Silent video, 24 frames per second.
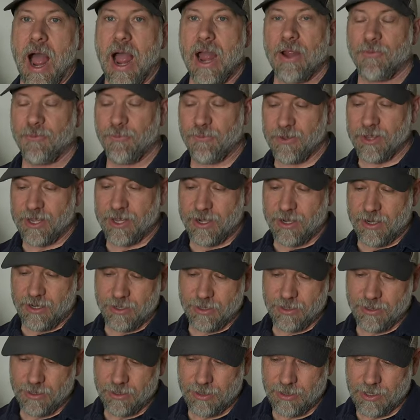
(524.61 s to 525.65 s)
fit
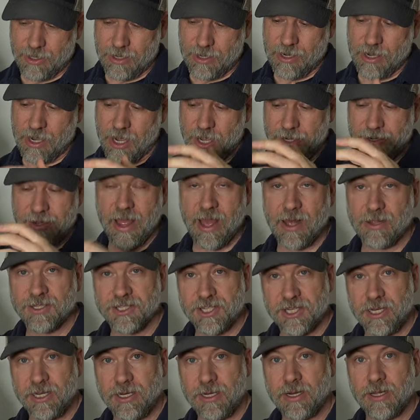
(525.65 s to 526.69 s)
a
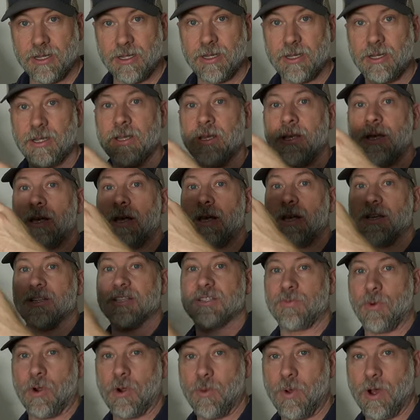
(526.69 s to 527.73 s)
Nalgene, a
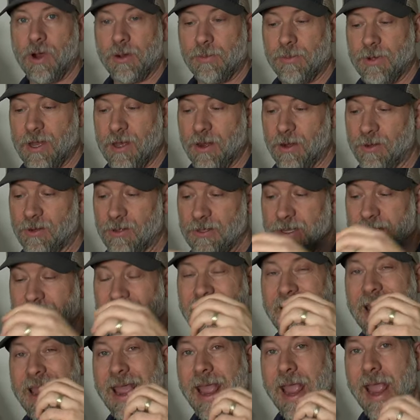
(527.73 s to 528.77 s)
smart water bottle,
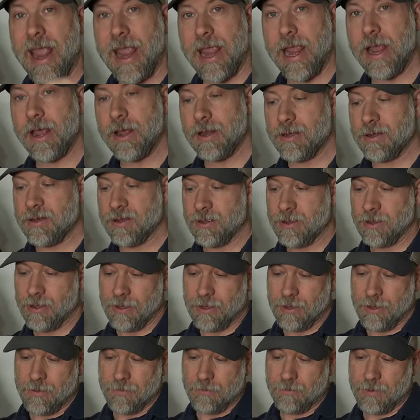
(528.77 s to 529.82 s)
and
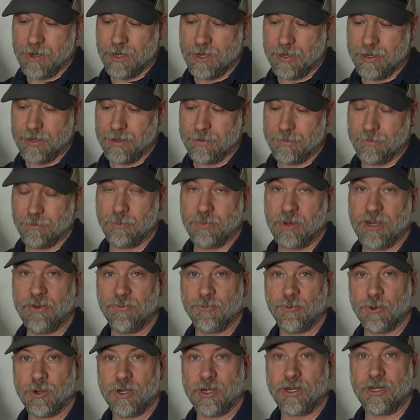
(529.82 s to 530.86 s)
my
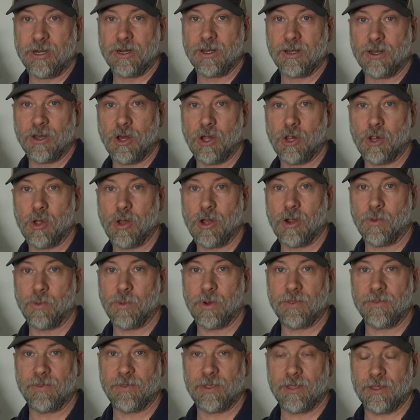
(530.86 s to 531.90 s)
BeFree along
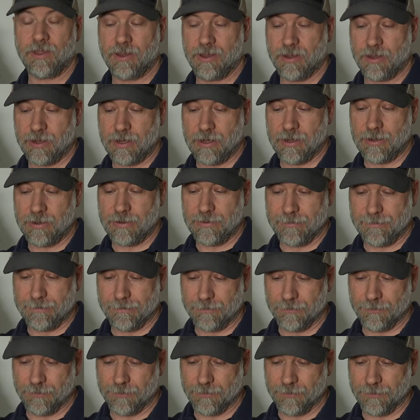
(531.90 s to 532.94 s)
with the
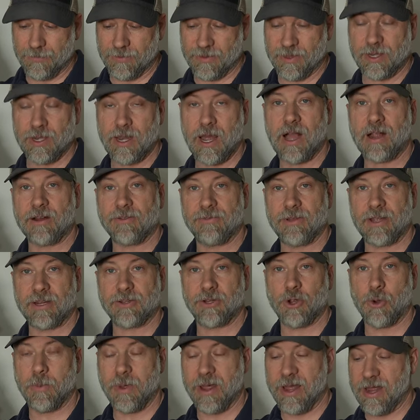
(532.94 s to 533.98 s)
Knock
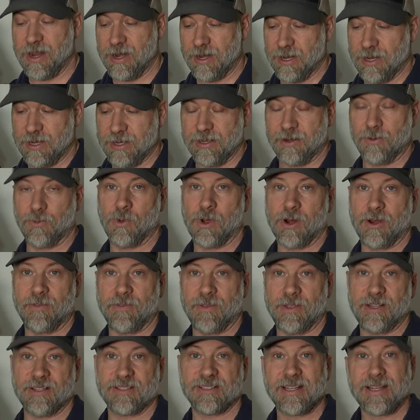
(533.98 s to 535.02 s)
Vecto bag in one of
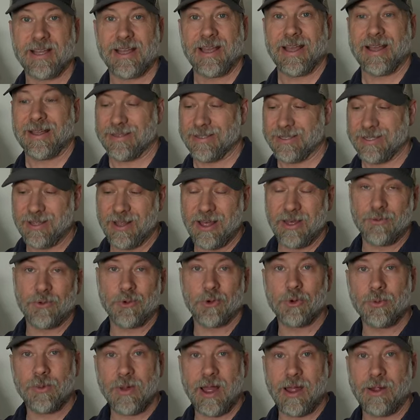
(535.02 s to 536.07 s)
these, and still had
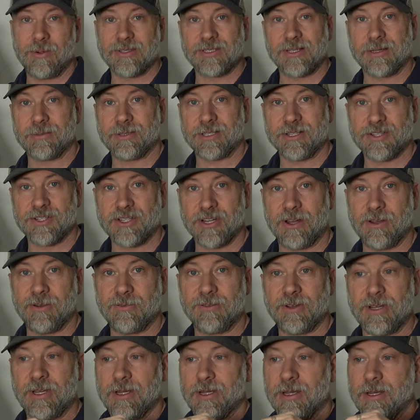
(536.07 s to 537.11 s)
room. I was able to
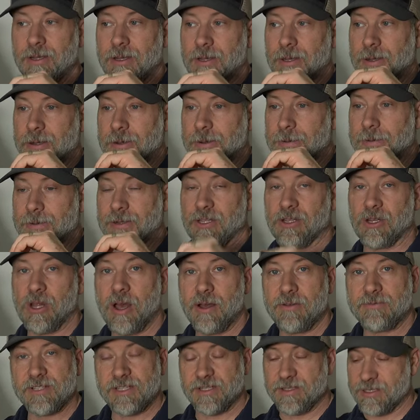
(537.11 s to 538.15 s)
shove
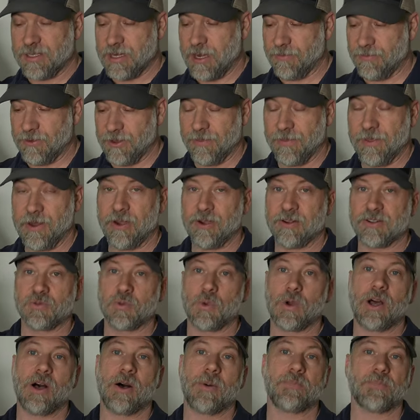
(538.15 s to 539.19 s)
gloves and stuff in there as
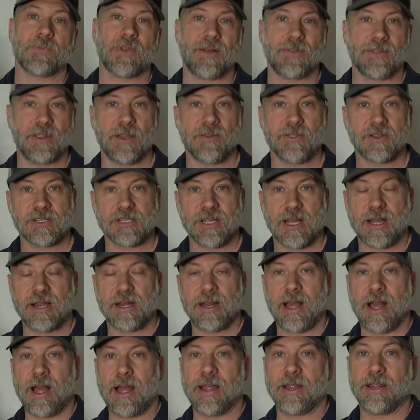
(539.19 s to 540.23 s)
well. On the other
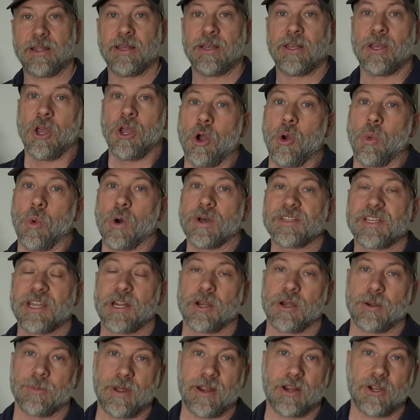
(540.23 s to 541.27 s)
side, I was
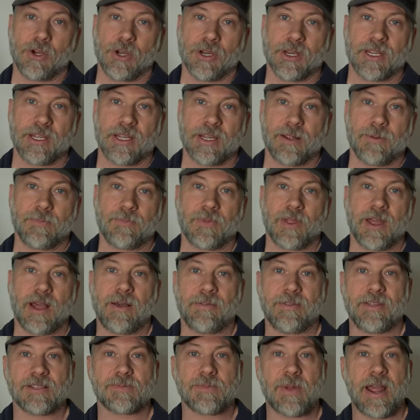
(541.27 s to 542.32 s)
carrying my cook kit.
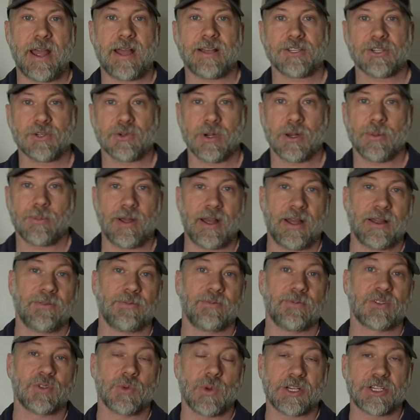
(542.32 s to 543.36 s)
On this past trip,
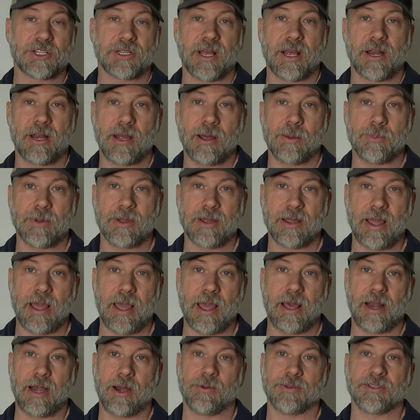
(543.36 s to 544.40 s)
I switched that up,
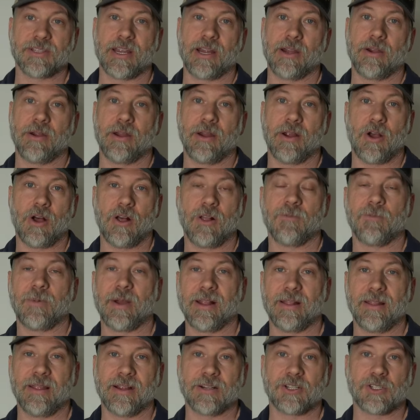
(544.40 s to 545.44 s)
and I was carrying all of
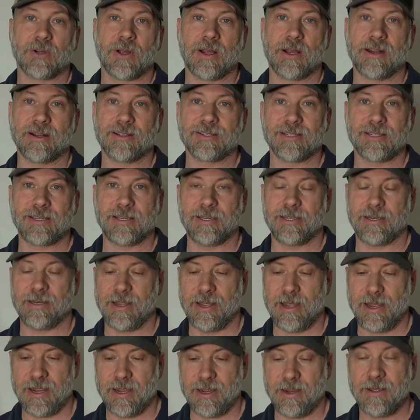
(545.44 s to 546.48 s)
my electronics in
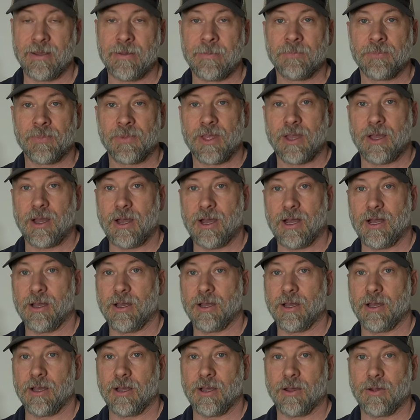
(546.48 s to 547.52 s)
a
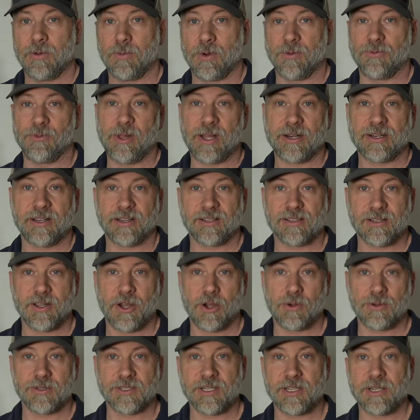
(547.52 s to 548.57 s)
Reflectix
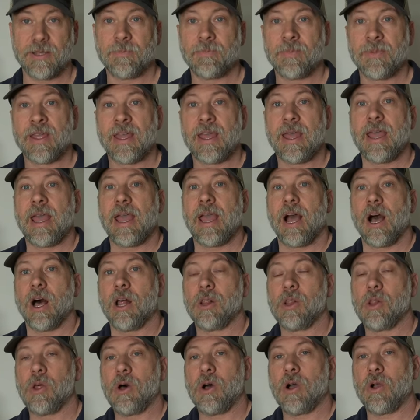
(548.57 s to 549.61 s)
Cozy,
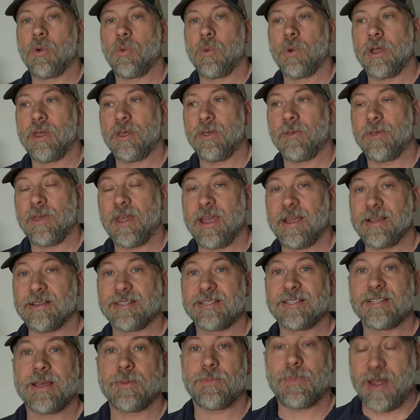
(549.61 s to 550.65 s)
along with a
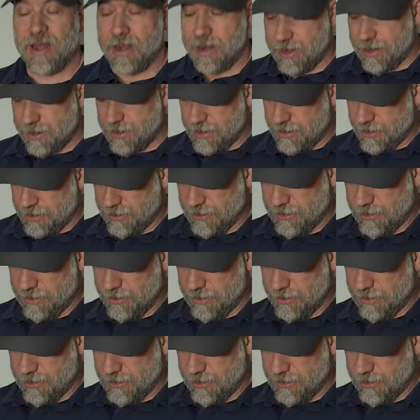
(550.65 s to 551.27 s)
sit pad,